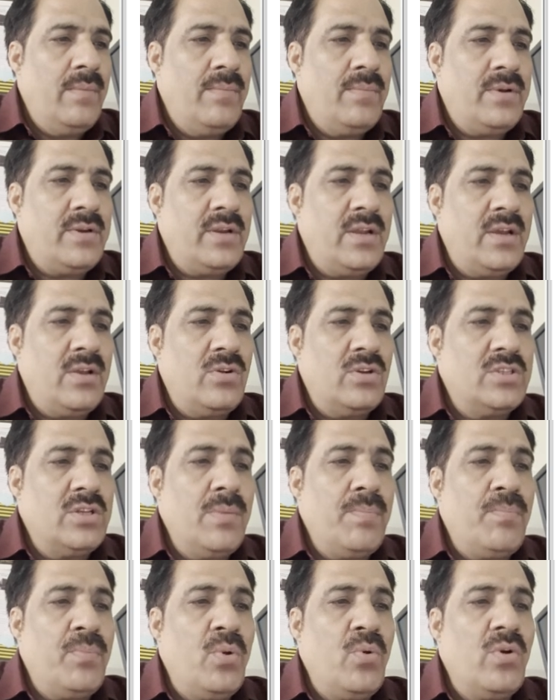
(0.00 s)

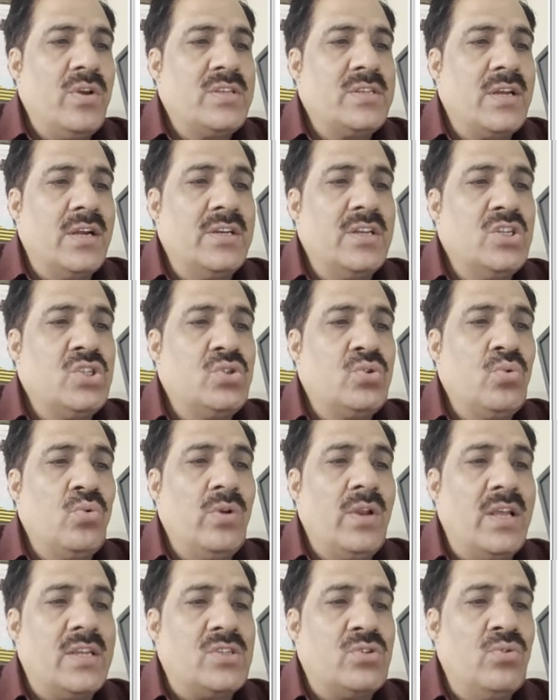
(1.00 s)
triglyceride POS contains 2
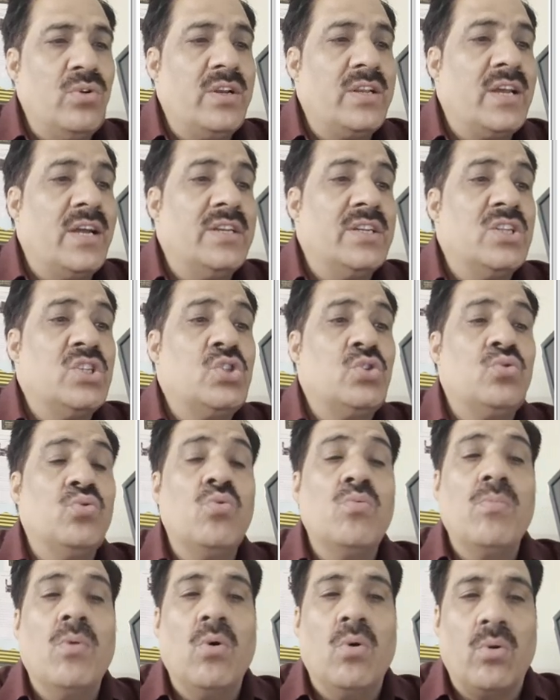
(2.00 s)
less, no, it contains 2
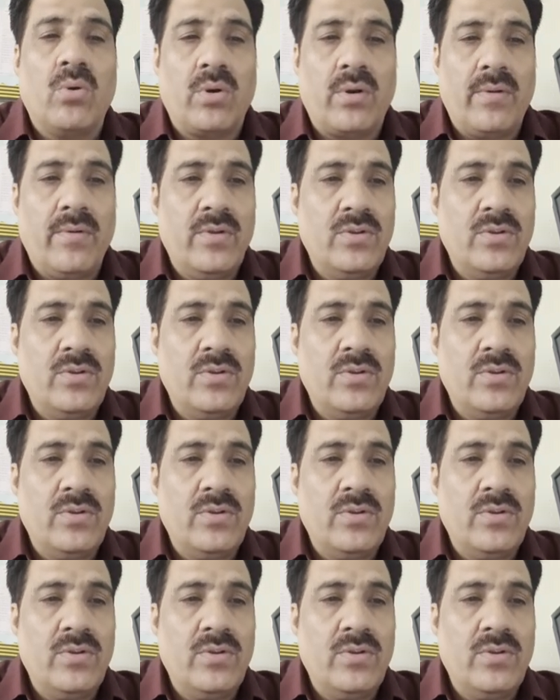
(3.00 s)
more.